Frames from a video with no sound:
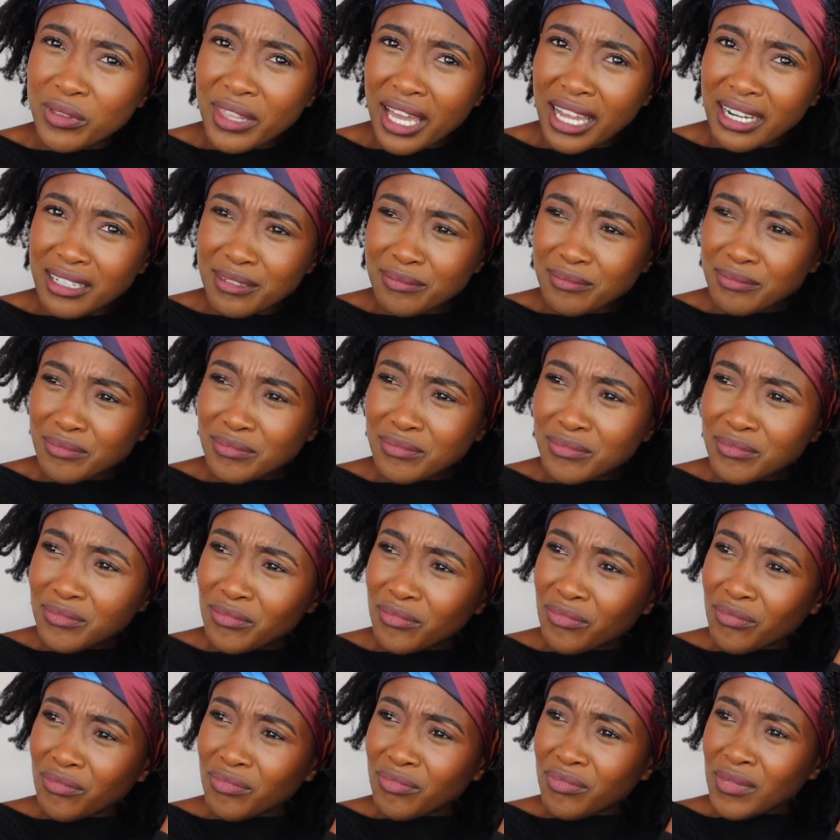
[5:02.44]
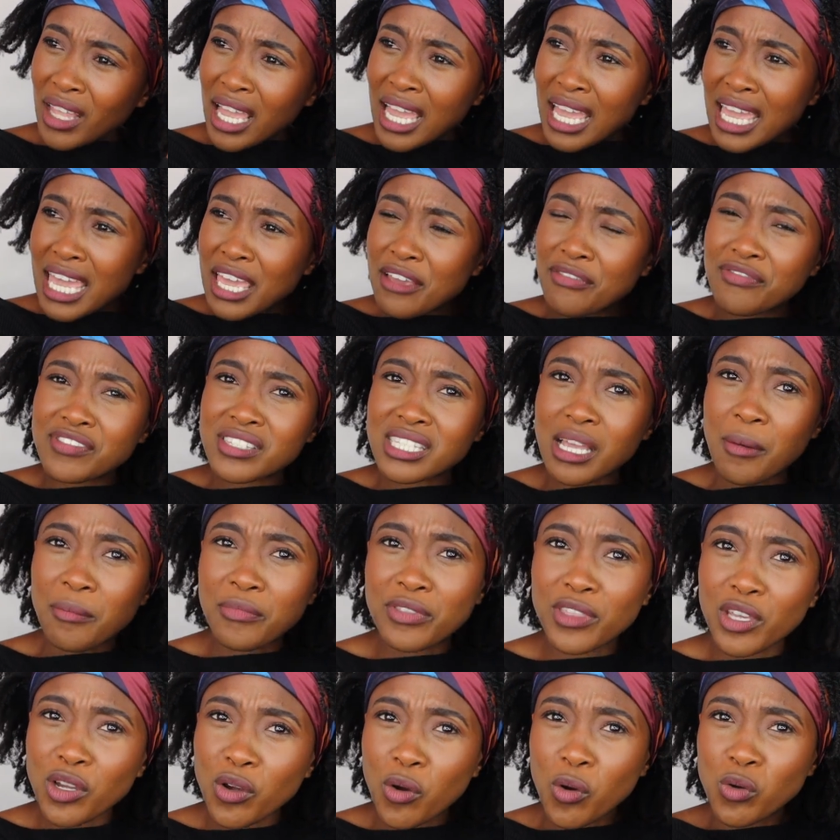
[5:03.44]
that if
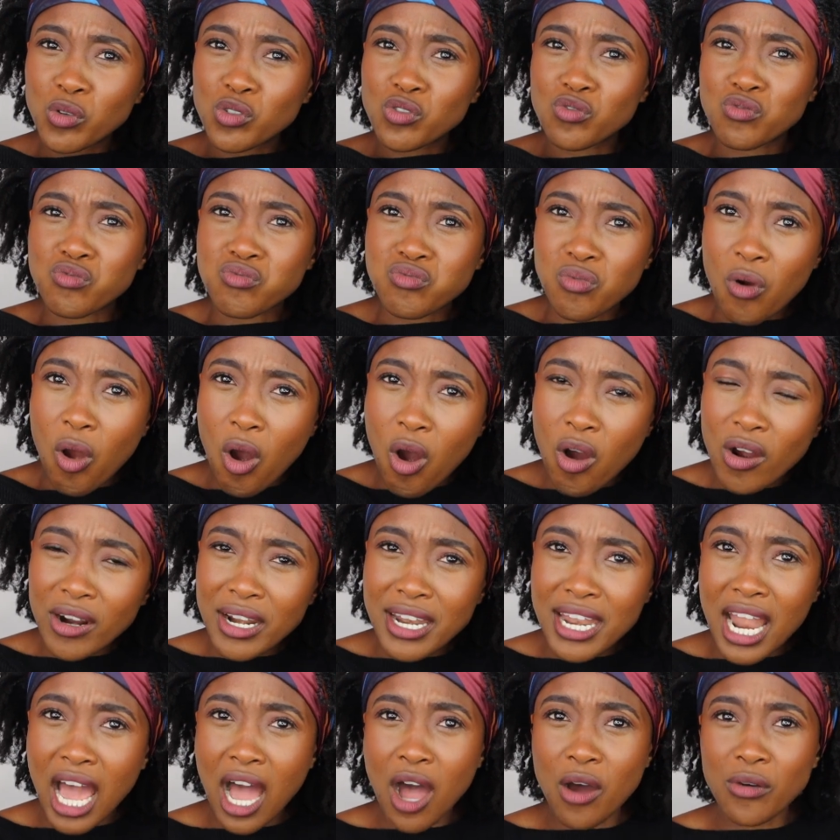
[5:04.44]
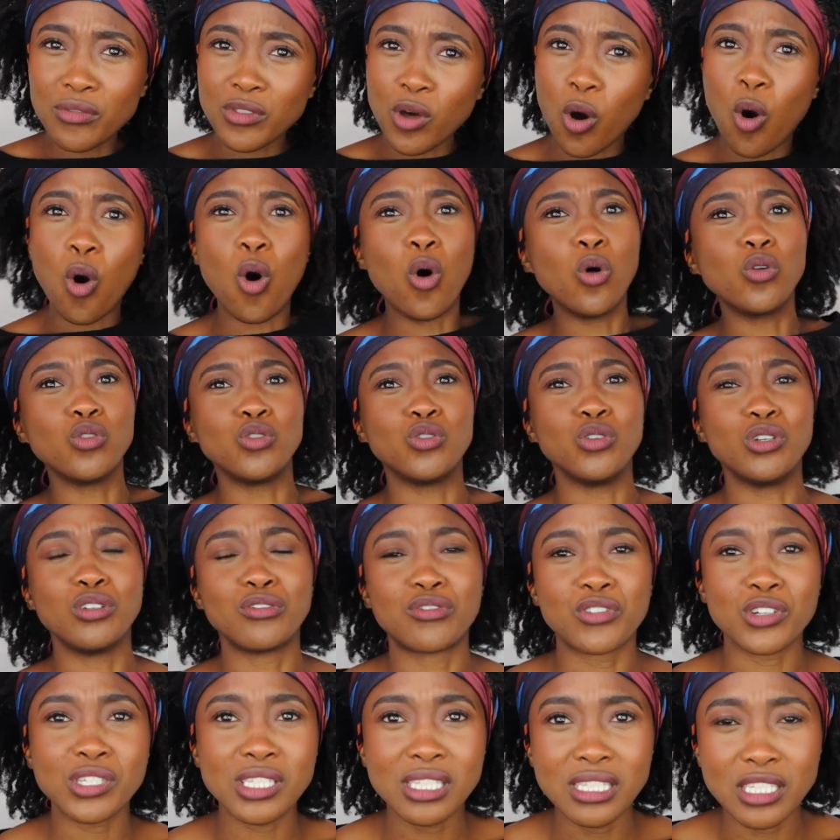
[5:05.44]
something goes wrong, now the whole
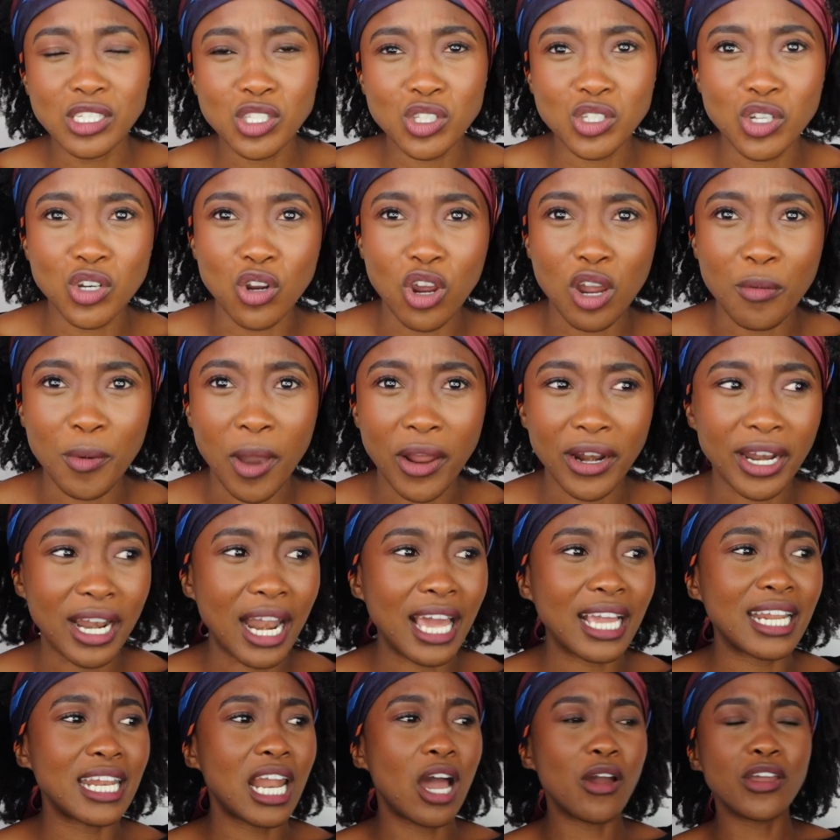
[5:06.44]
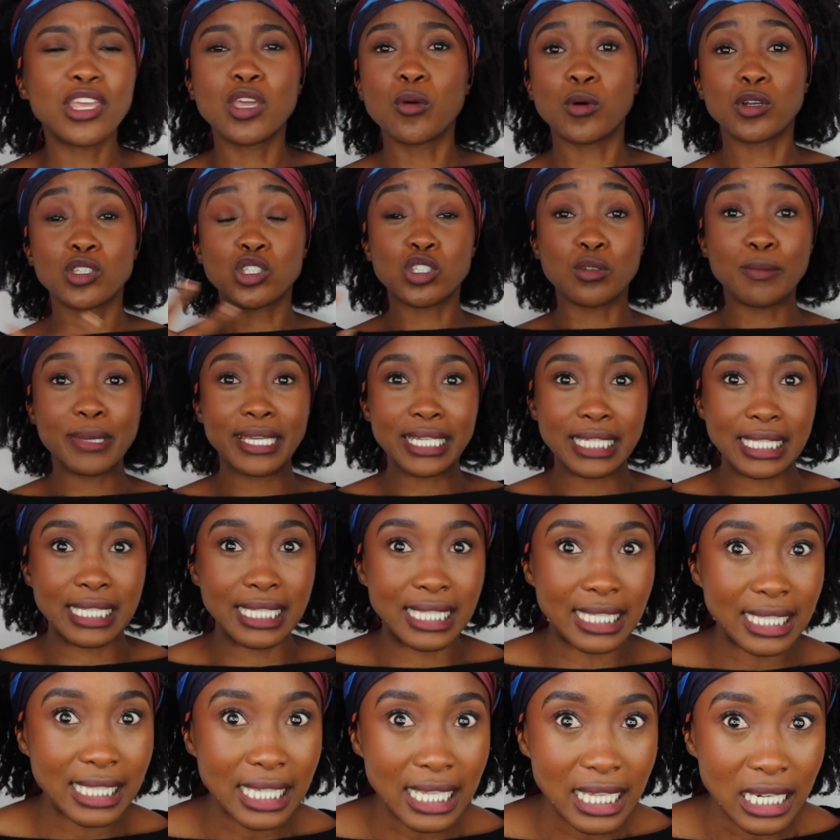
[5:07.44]
universe needs to know about it. Like now he wants to make a
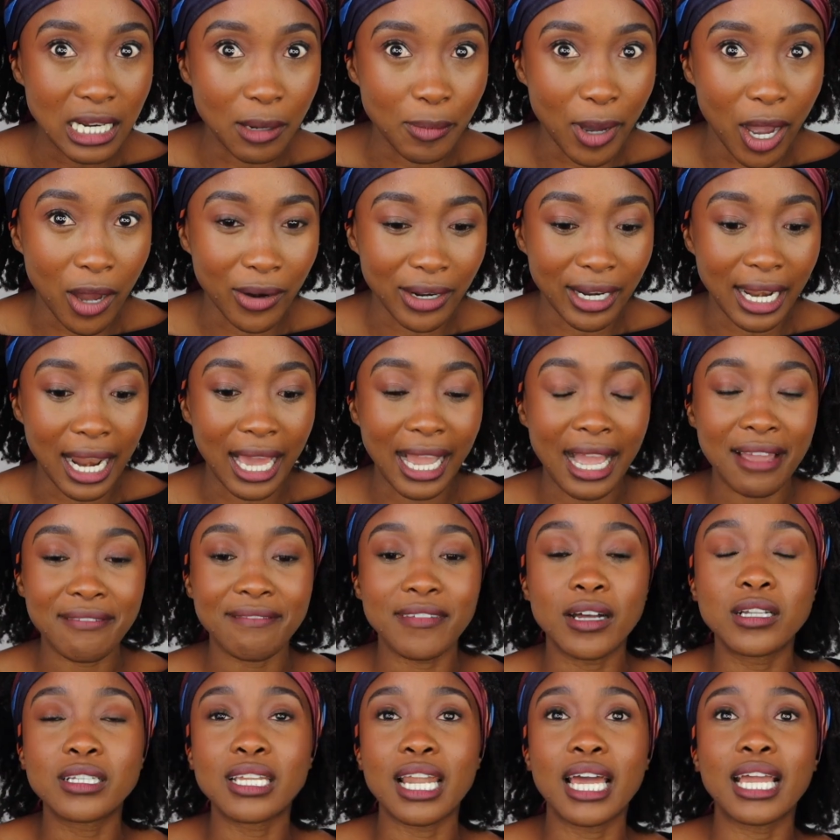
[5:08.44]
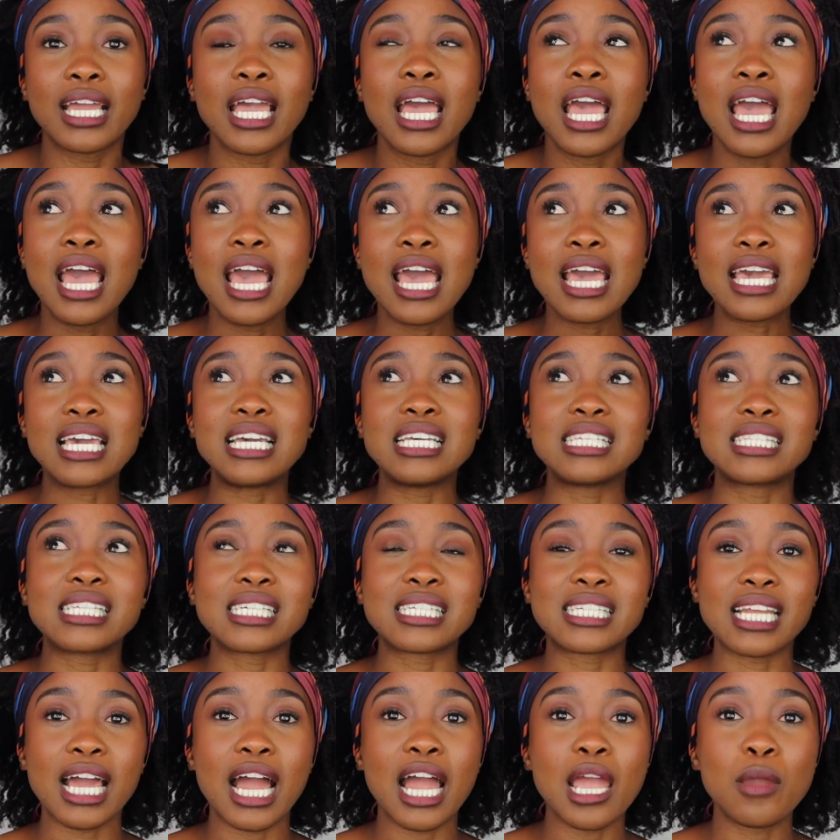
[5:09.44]
scene about it. Like I felt like he's the
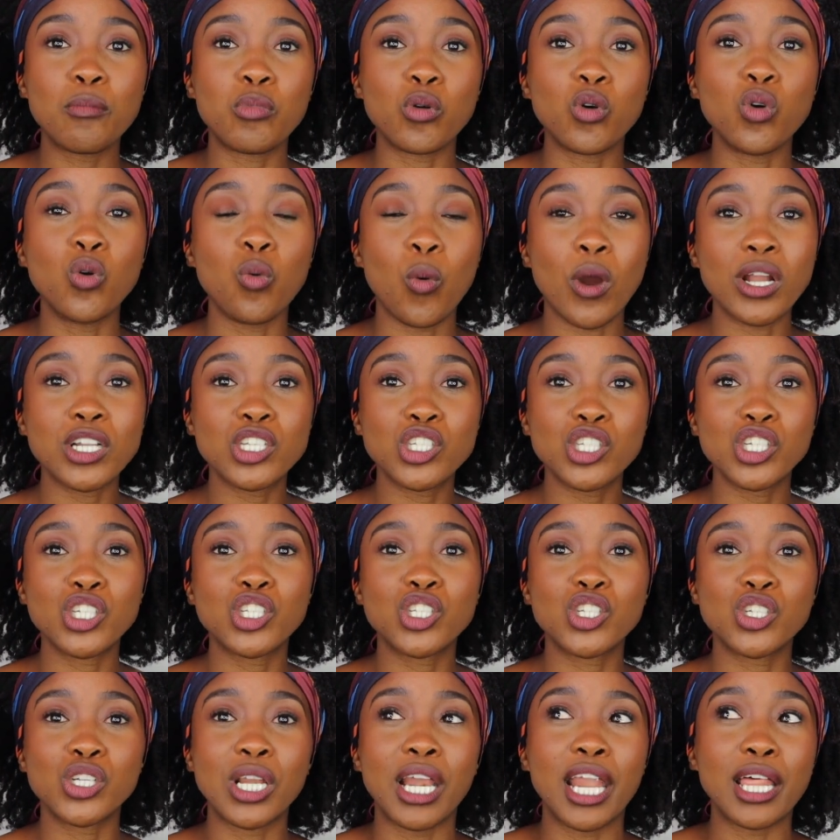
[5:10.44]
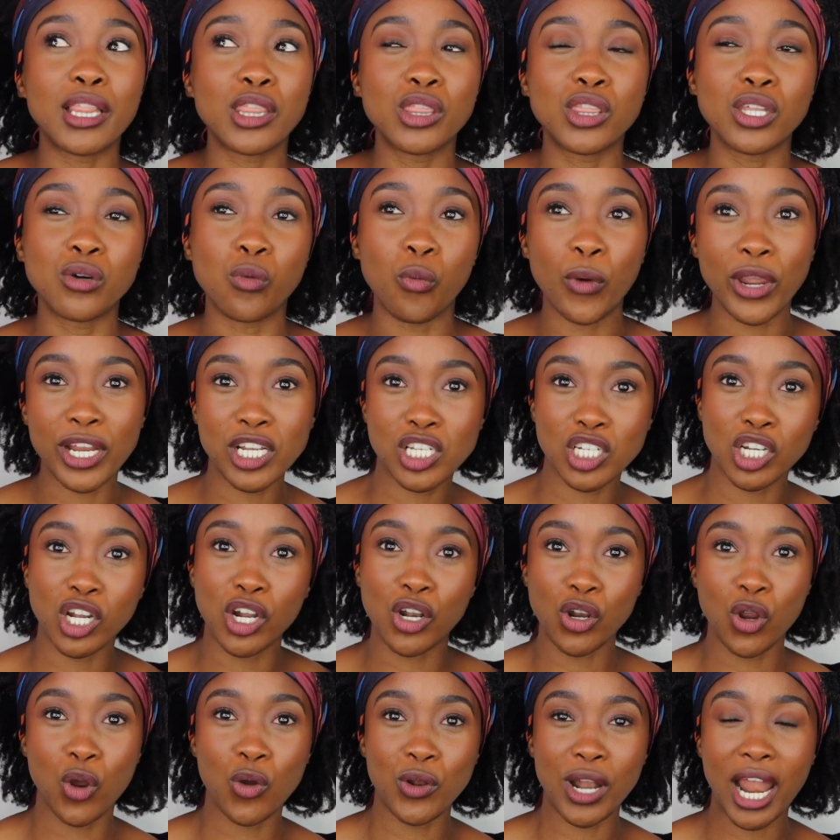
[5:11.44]
type who wanted to let the waiter
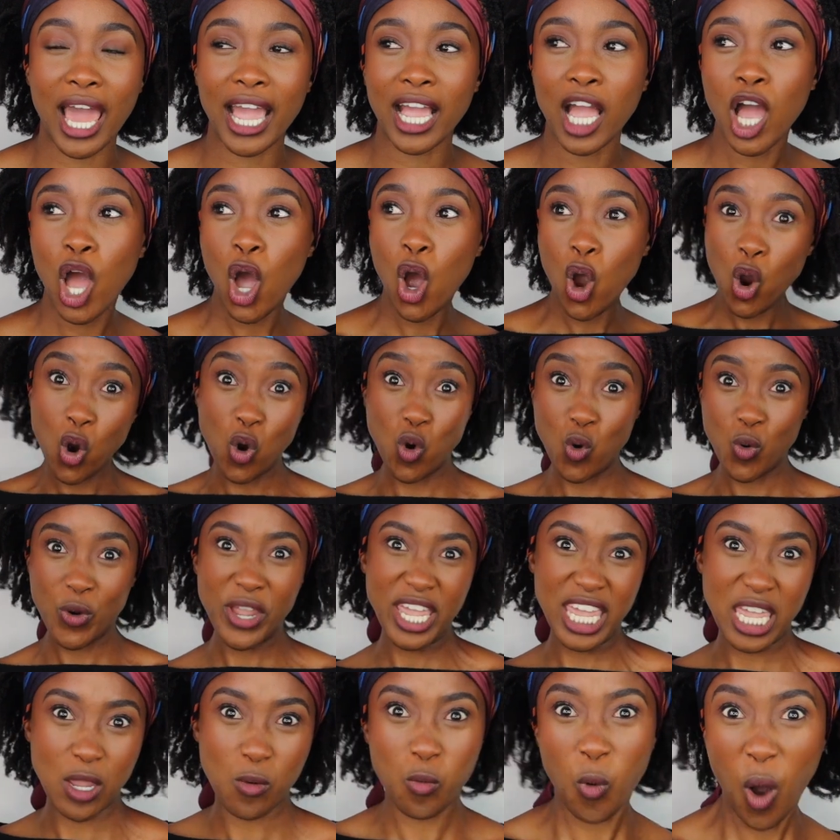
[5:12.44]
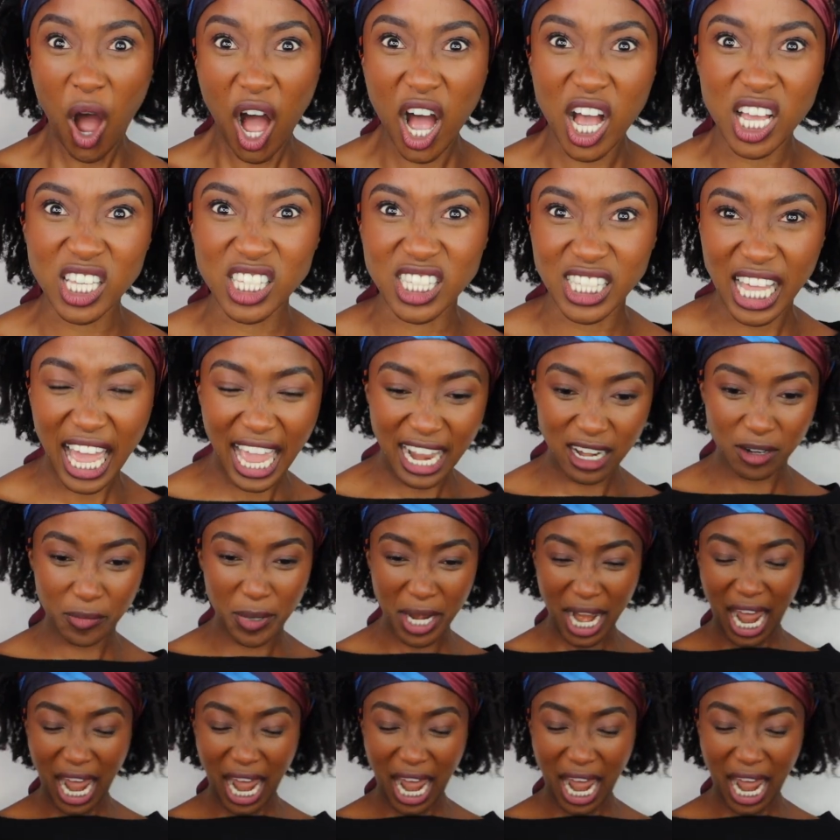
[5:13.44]
know like who he was and be